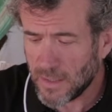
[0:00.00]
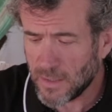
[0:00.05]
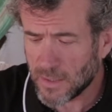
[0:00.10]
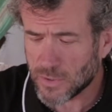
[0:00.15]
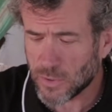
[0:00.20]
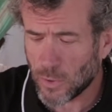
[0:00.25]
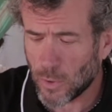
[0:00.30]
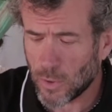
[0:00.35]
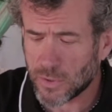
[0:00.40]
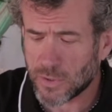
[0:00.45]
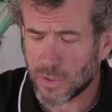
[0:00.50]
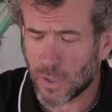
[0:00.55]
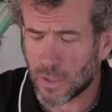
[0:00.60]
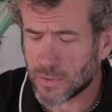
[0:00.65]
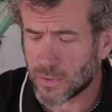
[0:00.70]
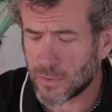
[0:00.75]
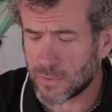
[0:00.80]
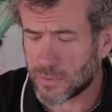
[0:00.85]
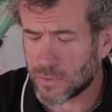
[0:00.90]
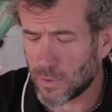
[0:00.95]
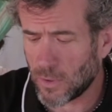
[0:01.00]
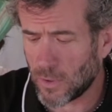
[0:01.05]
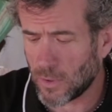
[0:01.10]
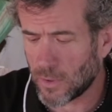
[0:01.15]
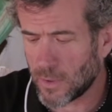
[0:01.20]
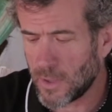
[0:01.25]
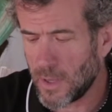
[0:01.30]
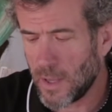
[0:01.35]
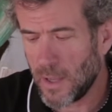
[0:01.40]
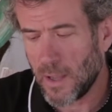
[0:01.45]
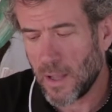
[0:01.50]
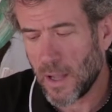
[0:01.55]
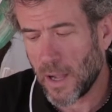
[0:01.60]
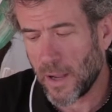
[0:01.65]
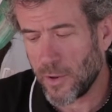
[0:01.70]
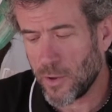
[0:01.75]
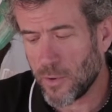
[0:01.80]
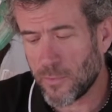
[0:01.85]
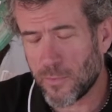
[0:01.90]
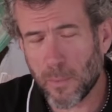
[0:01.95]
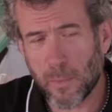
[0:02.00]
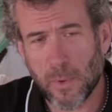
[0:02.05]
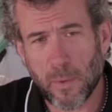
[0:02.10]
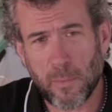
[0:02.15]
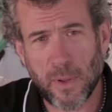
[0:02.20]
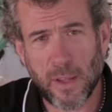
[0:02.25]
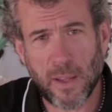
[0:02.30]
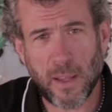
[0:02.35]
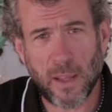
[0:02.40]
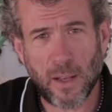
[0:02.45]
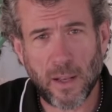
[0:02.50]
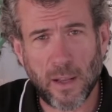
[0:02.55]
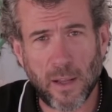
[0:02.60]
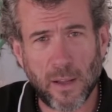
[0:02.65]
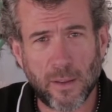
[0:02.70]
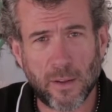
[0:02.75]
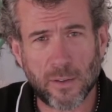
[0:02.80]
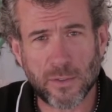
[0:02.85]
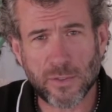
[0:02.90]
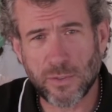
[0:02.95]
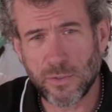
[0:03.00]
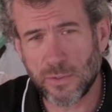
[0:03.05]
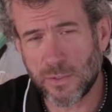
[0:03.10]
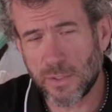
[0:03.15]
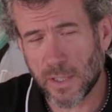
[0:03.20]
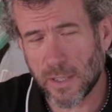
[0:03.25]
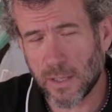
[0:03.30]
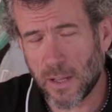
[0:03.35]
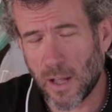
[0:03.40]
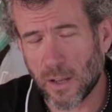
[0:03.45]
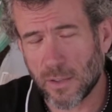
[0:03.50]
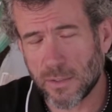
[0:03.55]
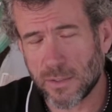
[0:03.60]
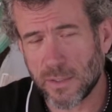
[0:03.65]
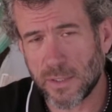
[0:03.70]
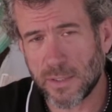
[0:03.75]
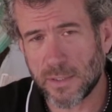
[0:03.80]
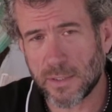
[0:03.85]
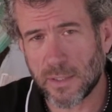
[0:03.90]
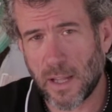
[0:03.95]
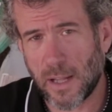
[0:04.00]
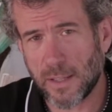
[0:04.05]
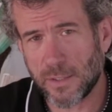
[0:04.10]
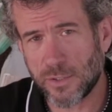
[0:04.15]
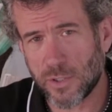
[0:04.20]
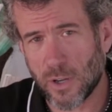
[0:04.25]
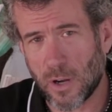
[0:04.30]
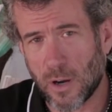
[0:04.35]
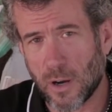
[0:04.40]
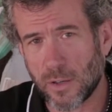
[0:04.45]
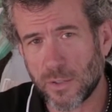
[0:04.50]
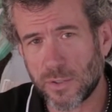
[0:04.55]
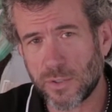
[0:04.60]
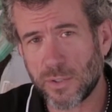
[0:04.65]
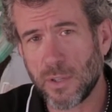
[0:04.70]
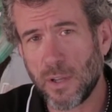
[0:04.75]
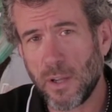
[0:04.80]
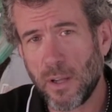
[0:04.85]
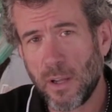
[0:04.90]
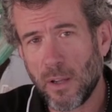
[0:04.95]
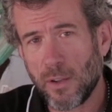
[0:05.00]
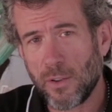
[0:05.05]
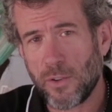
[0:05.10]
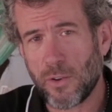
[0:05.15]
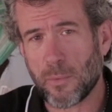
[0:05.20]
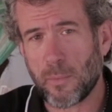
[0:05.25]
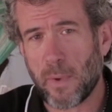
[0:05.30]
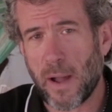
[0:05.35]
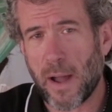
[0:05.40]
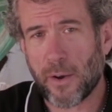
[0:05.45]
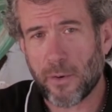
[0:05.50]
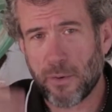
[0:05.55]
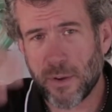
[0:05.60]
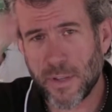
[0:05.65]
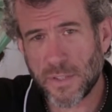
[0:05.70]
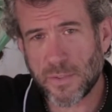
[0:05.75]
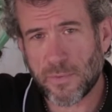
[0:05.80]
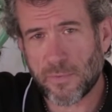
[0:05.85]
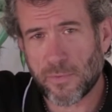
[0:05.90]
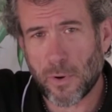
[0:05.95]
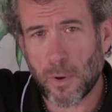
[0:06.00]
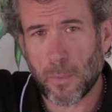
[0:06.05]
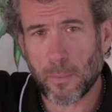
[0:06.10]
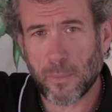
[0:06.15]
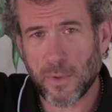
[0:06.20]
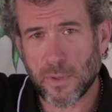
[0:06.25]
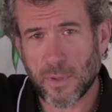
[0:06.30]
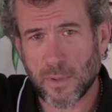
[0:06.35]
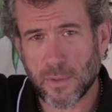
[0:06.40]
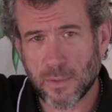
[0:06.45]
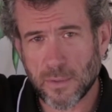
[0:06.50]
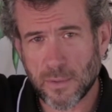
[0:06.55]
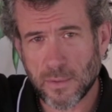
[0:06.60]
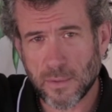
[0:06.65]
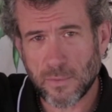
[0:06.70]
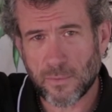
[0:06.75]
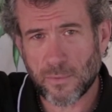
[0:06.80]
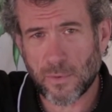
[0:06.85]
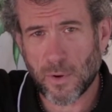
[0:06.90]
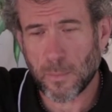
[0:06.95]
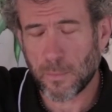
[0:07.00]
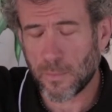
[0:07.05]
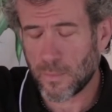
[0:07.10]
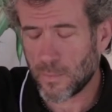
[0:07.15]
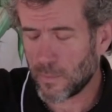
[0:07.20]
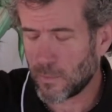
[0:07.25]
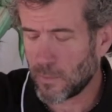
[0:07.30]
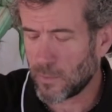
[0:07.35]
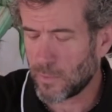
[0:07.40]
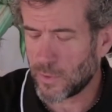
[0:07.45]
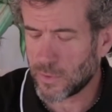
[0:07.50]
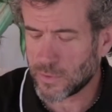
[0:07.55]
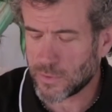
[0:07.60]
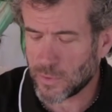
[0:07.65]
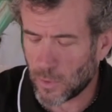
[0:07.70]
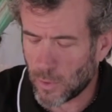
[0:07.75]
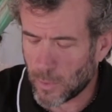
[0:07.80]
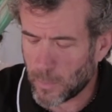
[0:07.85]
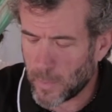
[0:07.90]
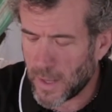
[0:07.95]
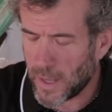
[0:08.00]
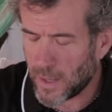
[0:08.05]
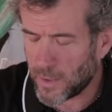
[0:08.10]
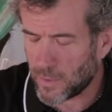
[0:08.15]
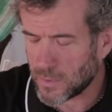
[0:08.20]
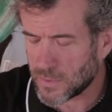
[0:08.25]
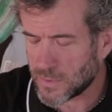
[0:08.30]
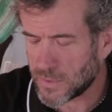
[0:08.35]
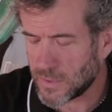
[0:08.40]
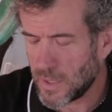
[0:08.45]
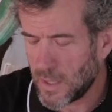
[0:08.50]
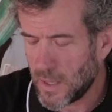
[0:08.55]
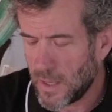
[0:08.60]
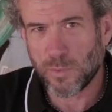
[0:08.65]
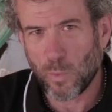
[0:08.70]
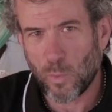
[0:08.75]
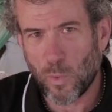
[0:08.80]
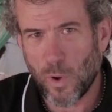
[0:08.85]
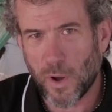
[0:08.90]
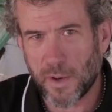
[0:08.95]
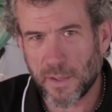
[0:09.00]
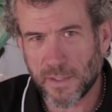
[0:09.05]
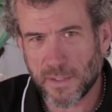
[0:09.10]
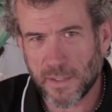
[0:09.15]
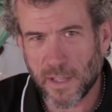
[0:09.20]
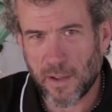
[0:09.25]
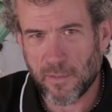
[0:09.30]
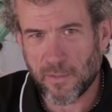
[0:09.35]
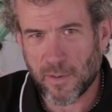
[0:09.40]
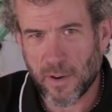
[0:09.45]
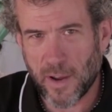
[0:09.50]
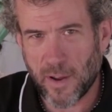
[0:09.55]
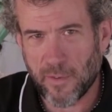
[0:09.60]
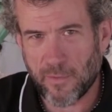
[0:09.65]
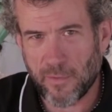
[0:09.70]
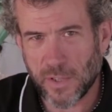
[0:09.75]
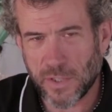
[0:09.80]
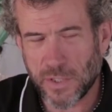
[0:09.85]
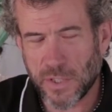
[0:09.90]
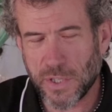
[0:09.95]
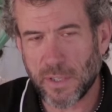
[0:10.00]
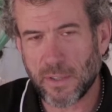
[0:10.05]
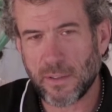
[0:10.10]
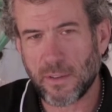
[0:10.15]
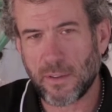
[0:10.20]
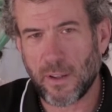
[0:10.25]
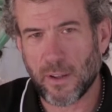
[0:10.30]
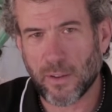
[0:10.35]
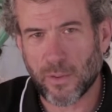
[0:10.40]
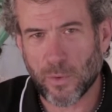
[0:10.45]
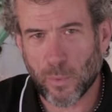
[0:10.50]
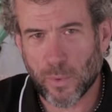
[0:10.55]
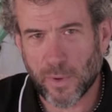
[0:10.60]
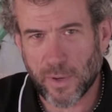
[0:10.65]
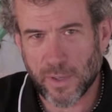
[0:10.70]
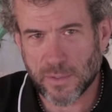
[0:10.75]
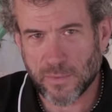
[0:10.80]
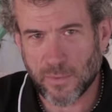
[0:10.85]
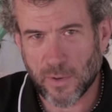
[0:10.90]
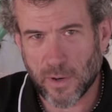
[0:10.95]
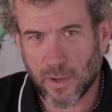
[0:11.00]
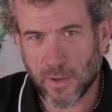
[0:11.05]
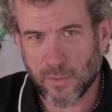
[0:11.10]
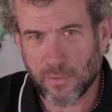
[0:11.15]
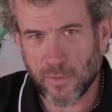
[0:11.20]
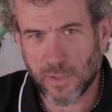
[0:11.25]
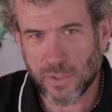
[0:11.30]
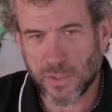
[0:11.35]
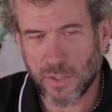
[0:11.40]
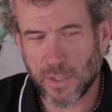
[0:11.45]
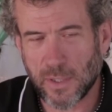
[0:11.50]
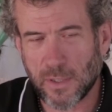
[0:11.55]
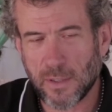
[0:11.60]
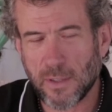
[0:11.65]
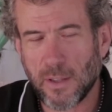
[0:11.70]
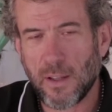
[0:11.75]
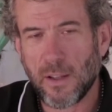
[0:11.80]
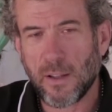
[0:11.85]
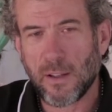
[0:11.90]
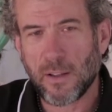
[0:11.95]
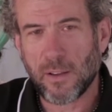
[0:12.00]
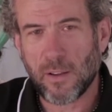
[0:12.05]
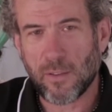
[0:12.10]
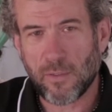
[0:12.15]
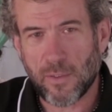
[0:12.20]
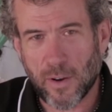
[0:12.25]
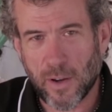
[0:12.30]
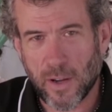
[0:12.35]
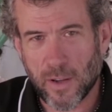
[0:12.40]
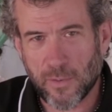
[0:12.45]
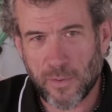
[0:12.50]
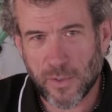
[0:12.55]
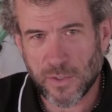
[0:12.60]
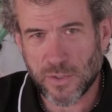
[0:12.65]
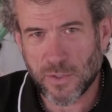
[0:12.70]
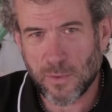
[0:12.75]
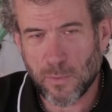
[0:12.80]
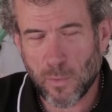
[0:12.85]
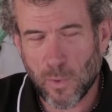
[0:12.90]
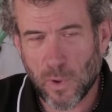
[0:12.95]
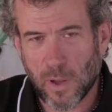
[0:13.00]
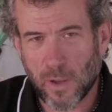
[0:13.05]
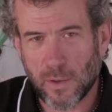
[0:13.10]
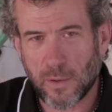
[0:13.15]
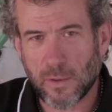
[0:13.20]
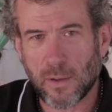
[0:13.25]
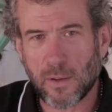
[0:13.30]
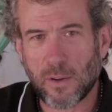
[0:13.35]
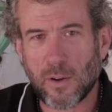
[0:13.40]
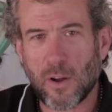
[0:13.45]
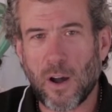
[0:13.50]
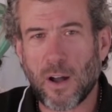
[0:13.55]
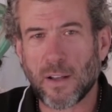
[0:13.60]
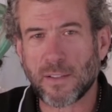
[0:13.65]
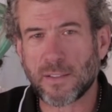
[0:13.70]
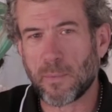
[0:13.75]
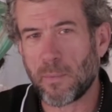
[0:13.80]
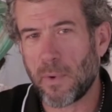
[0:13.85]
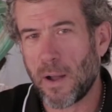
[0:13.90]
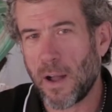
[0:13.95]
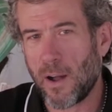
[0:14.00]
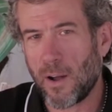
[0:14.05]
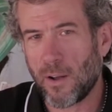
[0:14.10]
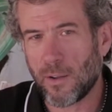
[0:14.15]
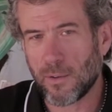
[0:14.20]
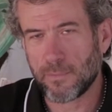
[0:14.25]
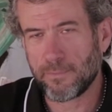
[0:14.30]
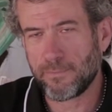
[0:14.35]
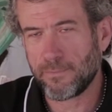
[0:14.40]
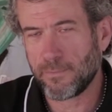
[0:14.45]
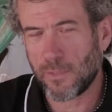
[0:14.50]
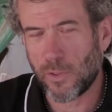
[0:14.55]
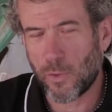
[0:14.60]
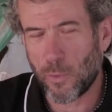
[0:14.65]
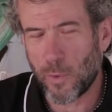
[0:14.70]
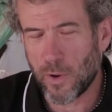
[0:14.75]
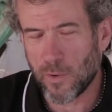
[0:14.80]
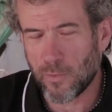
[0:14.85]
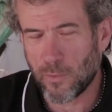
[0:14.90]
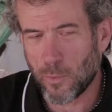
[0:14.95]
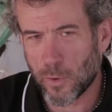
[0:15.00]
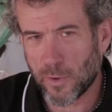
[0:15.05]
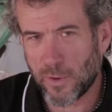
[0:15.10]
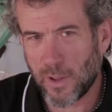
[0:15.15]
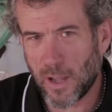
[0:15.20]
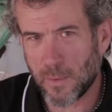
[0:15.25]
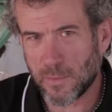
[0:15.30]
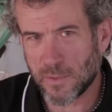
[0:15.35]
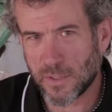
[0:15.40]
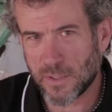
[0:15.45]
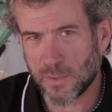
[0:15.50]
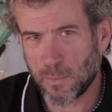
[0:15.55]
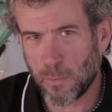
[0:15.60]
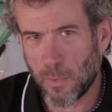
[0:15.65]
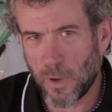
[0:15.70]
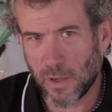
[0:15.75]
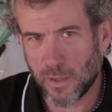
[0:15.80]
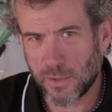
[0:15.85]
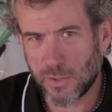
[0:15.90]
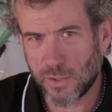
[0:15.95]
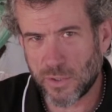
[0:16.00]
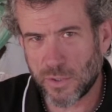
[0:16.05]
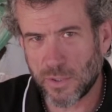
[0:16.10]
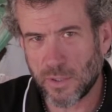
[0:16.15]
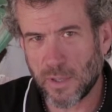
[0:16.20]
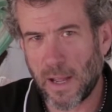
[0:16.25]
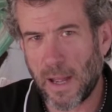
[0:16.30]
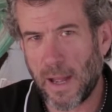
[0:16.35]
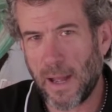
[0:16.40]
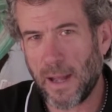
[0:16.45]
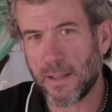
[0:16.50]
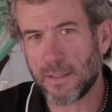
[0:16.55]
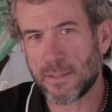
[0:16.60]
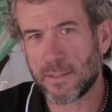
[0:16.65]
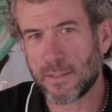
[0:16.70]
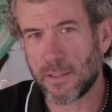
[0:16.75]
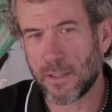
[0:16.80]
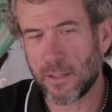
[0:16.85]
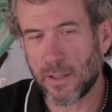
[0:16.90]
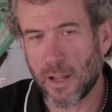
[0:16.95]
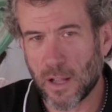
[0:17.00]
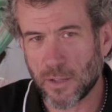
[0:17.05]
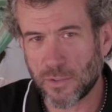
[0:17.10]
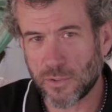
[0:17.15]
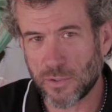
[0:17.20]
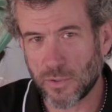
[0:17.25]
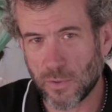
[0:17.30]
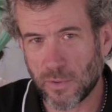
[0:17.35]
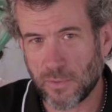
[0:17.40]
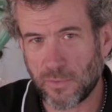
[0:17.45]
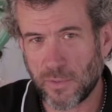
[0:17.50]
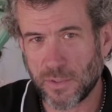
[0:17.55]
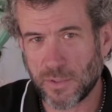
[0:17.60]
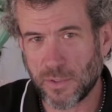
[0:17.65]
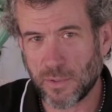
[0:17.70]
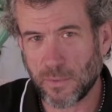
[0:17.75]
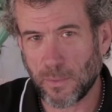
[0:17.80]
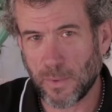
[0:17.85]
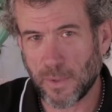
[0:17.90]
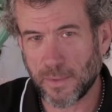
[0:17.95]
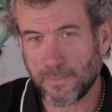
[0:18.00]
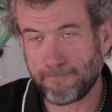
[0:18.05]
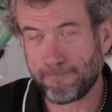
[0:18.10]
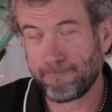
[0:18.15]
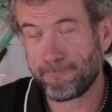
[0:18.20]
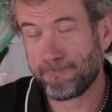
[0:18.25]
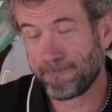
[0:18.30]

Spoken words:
The solar charge controller, I knew from the beginning, there's 2 technologies that charge your batteries from the solar panels. One is not very efficient, the other one is very efficient. The very efficient one costs about 3 to 4 times as much as the non so efficient one.